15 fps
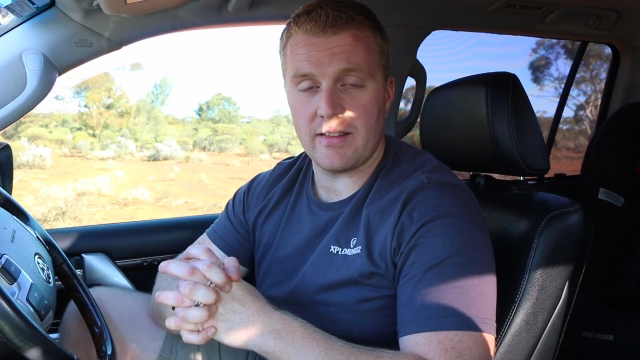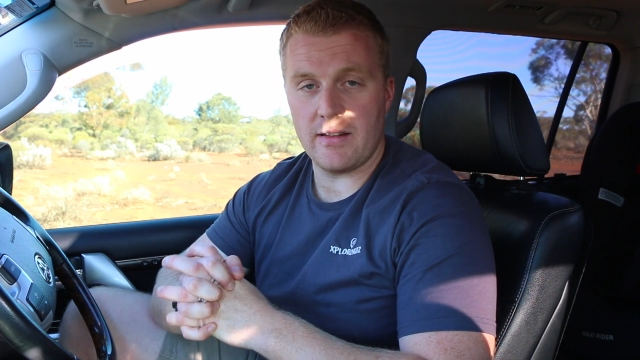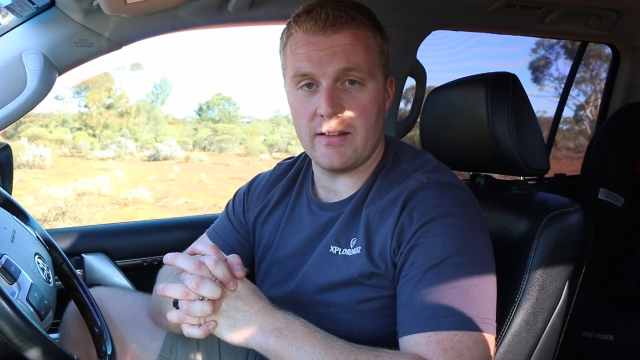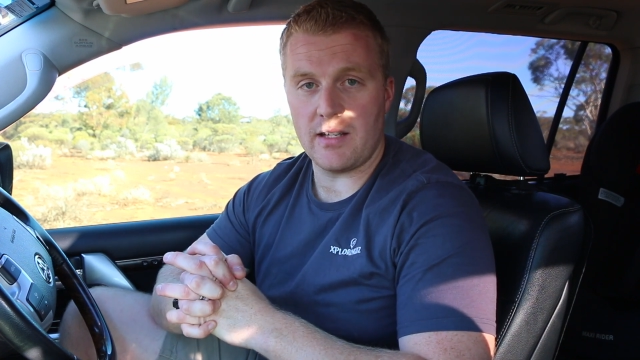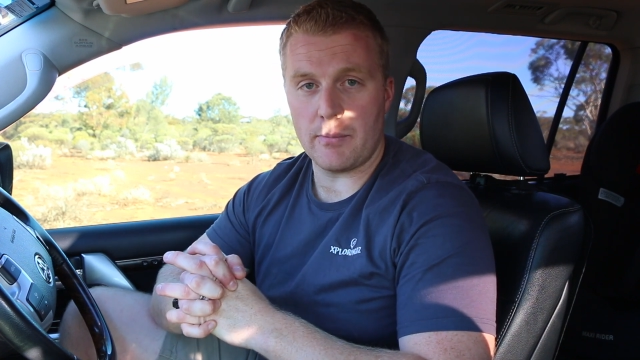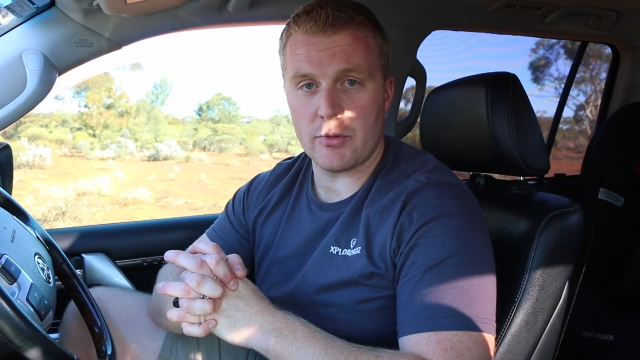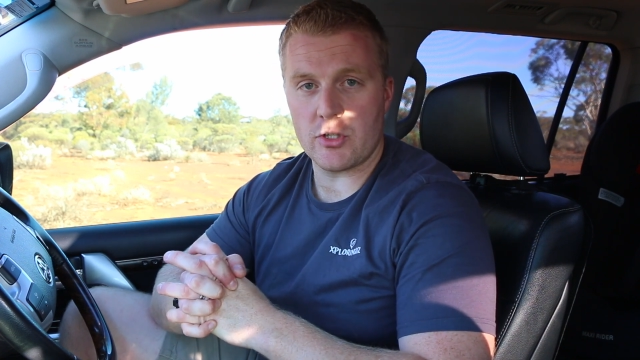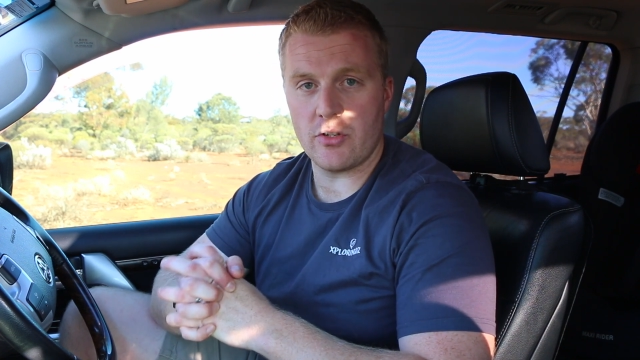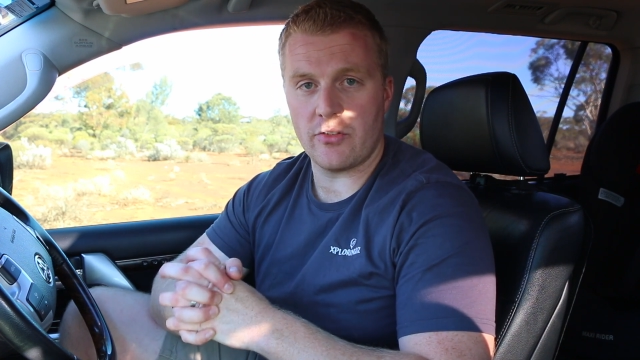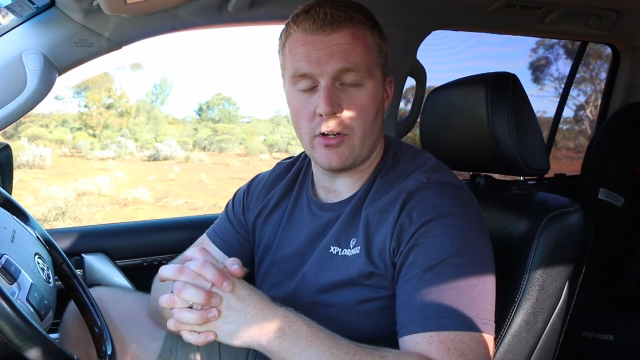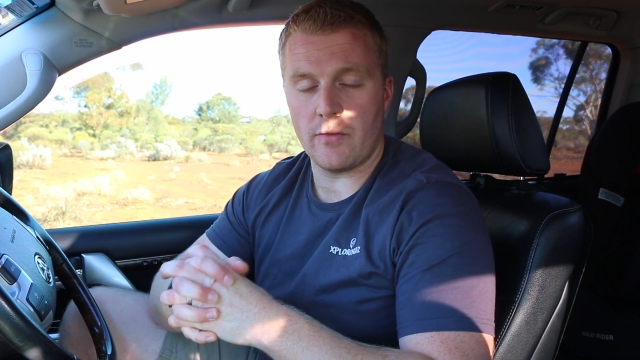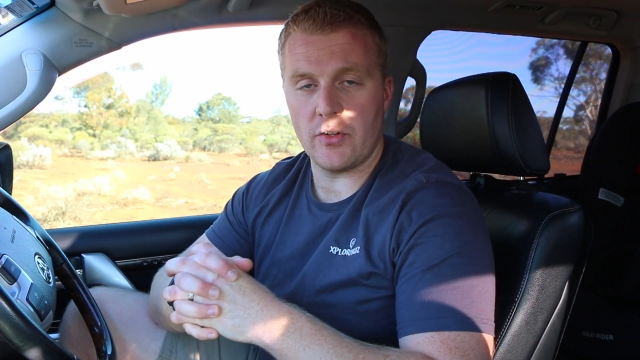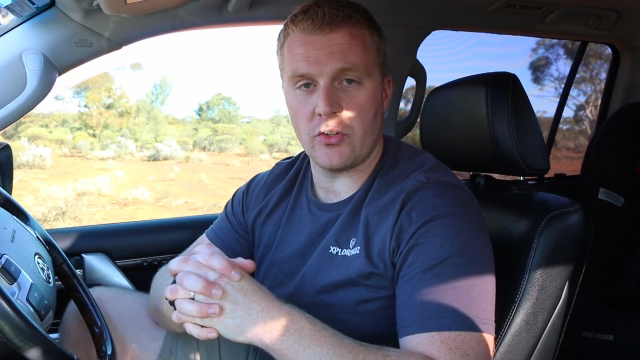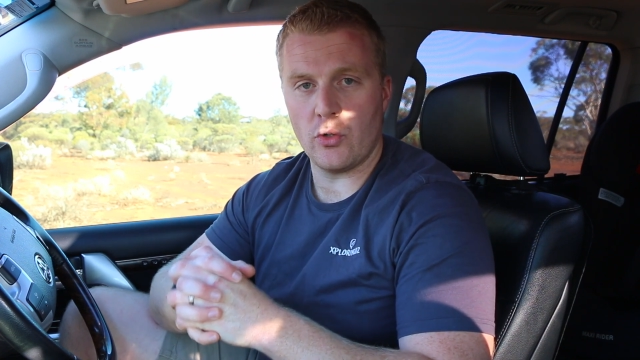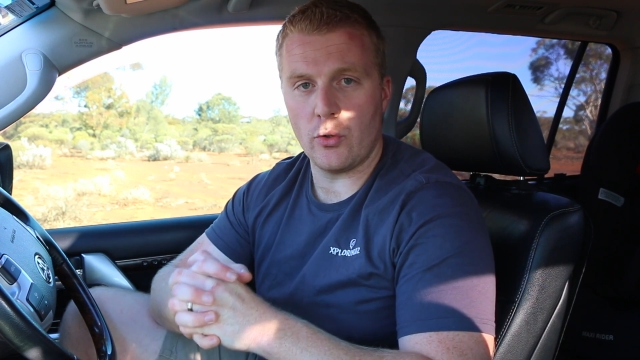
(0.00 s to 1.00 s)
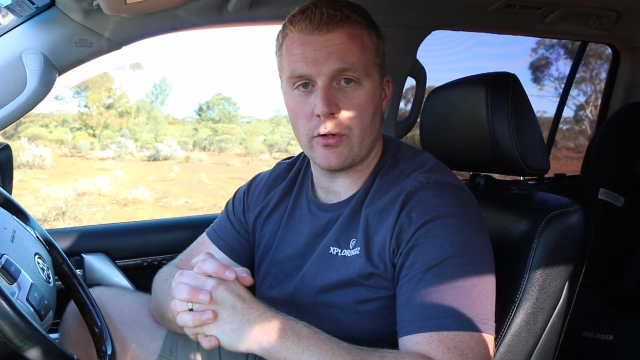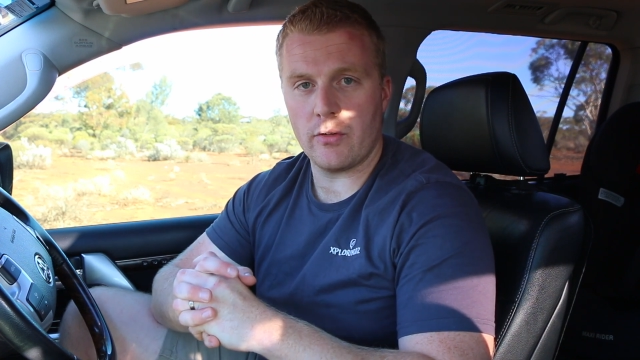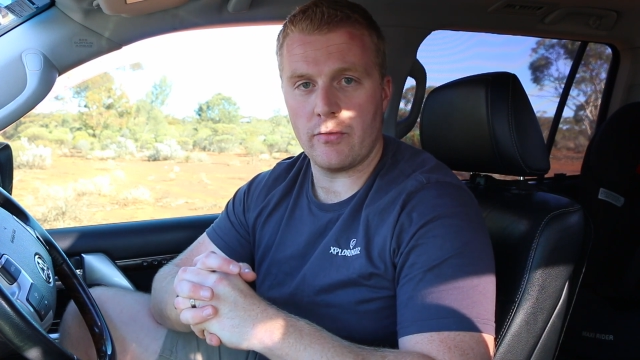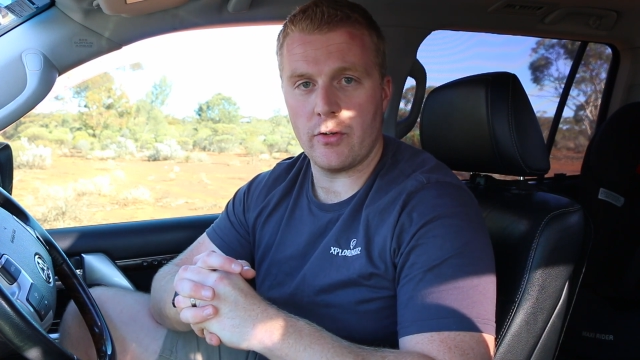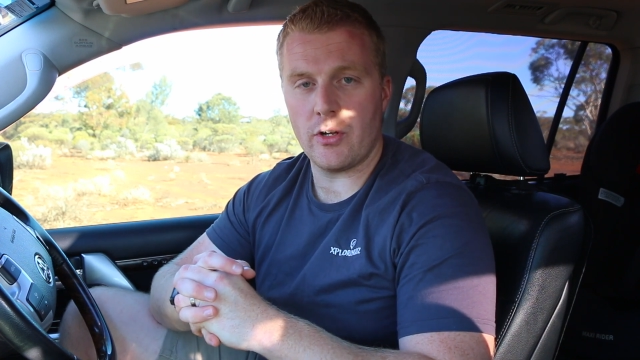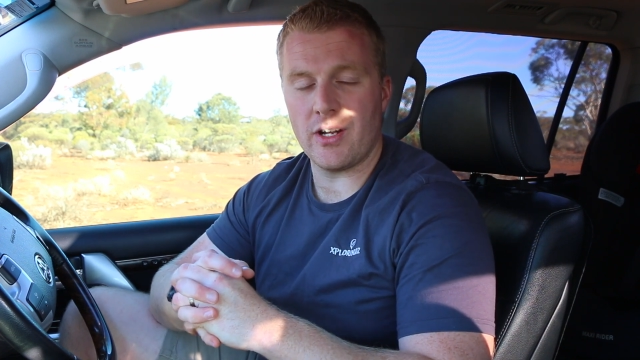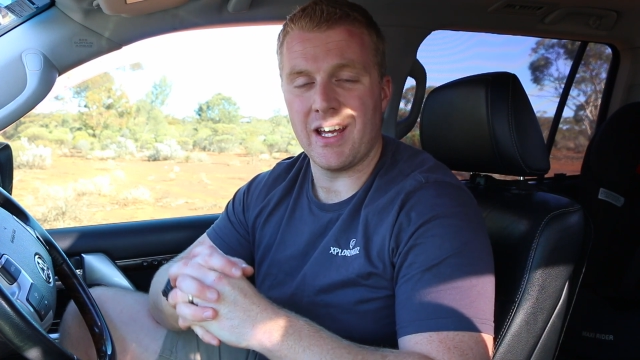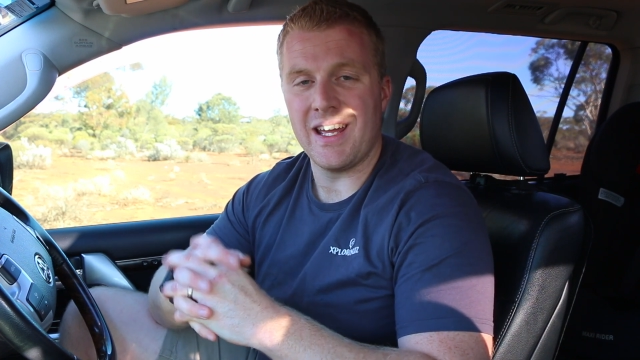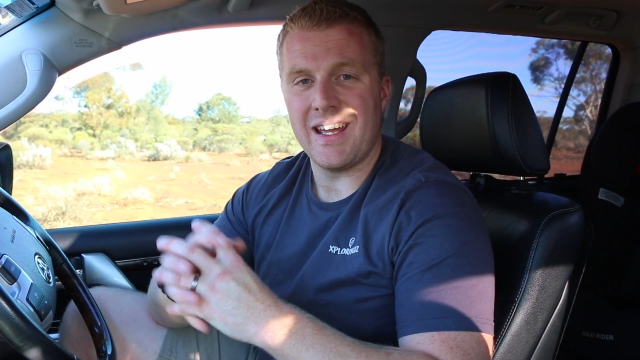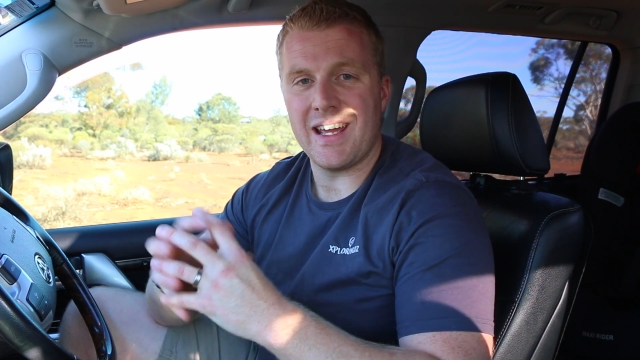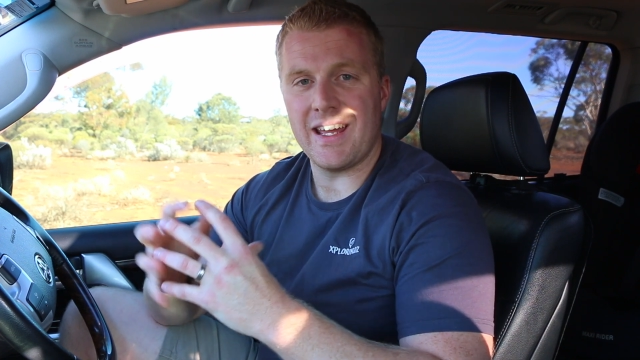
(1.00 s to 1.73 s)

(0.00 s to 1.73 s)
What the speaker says: the temperatures of the torque converter